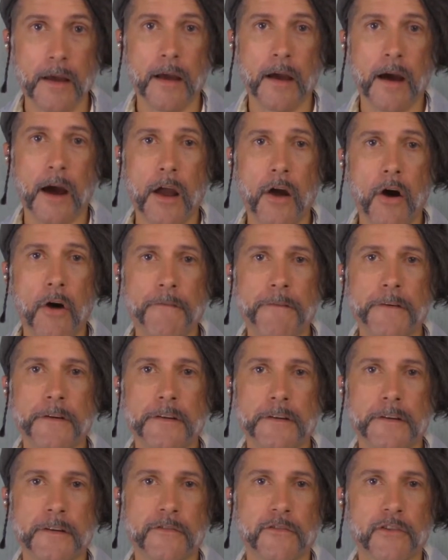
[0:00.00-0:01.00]
I
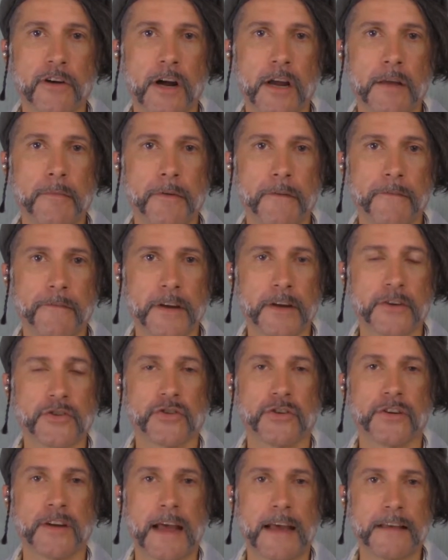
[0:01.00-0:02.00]
often describe
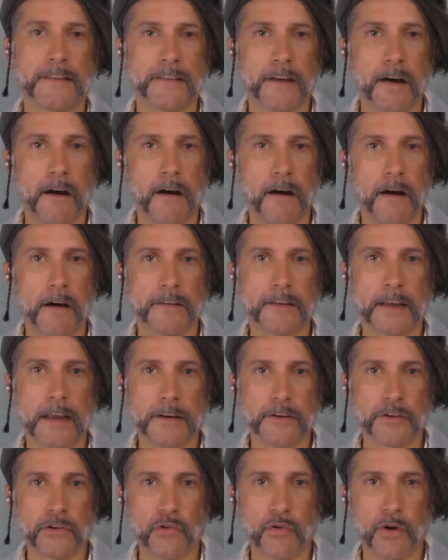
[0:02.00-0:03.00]
fiction as art
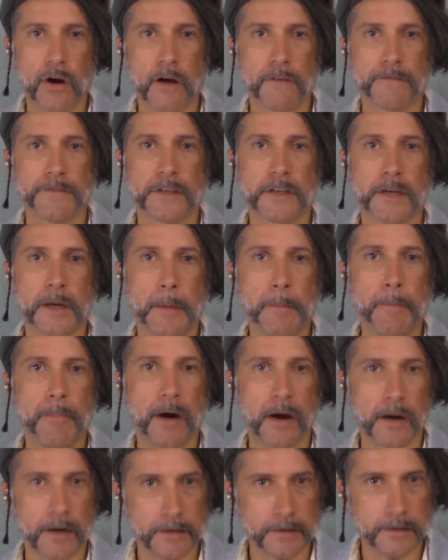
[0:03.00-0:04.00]
and craft
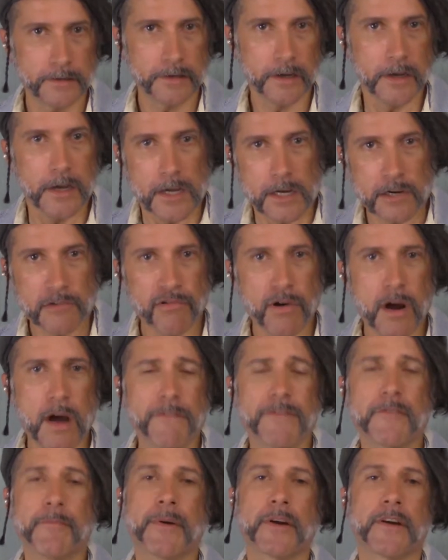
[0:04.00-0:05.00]
combined.
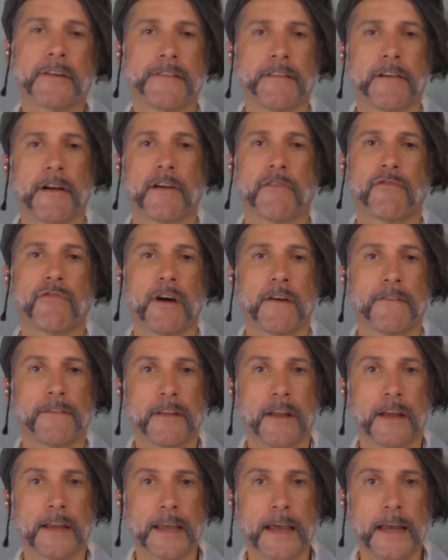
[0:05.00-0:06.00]
Craft because there are
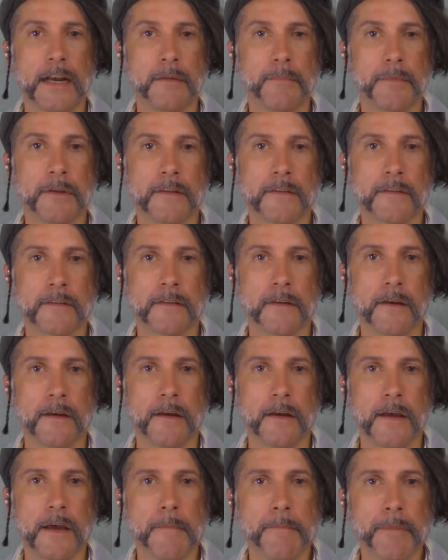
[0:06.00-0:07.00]
craft-like elements,
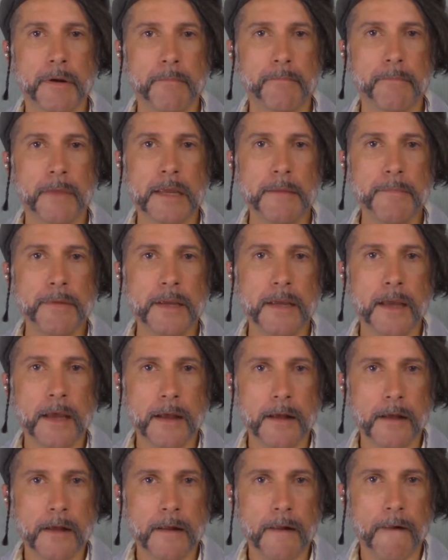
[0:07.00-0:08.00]
but maybe
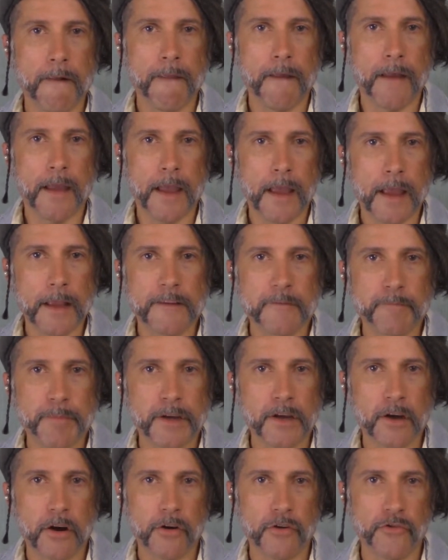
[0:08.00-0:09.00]
it's
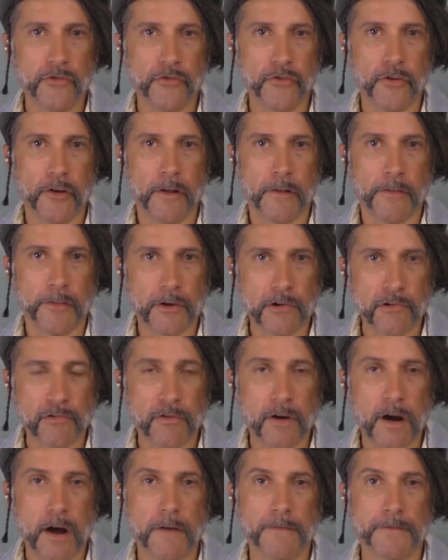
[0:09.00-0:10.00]
because the
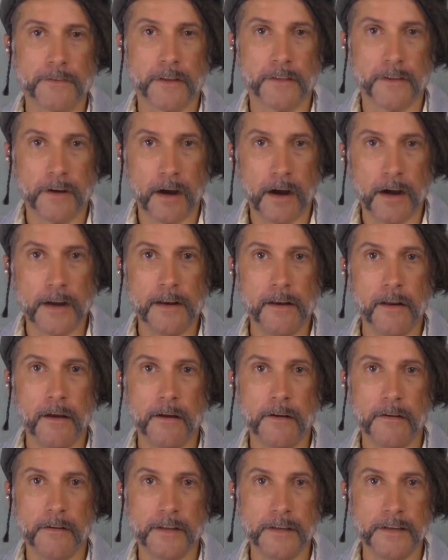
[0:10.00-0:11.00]
craft that I
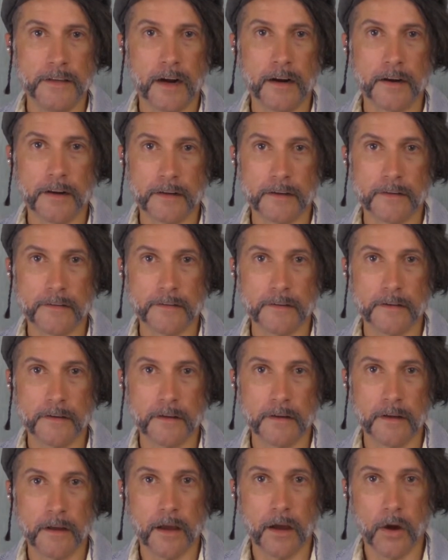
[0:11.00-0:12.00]
learned the youngest,
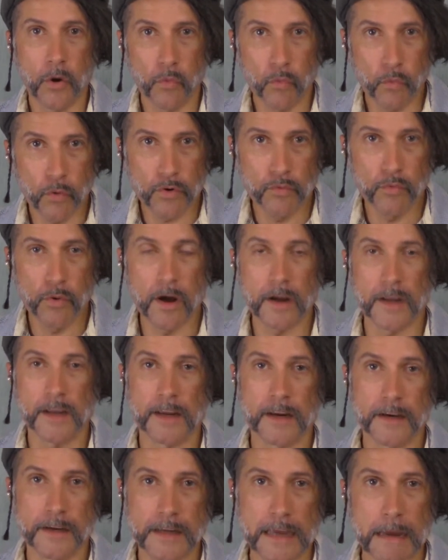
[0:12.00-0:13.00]
woodworking
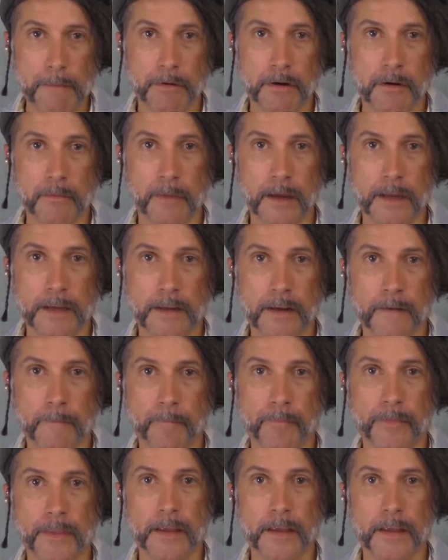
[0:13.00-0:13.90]
and cabinet making,